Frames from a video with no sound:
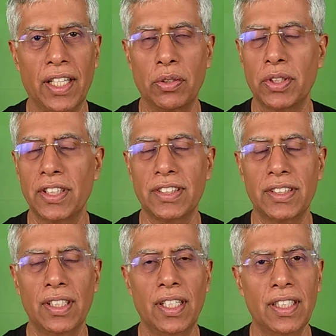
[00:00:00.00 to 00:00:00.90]
Like you
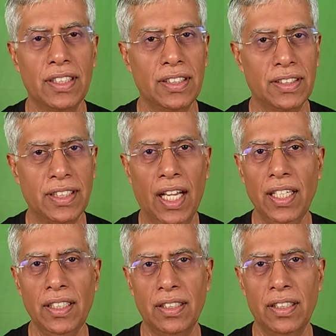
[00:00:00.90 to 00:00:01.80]
just
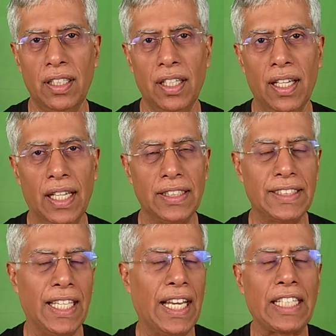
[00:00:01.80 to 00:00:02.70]
start and
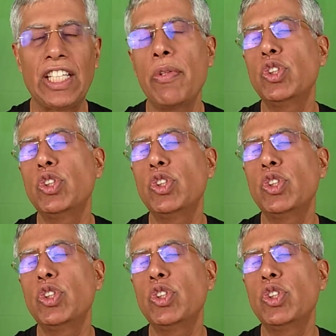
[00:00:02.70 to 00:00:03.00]
say like,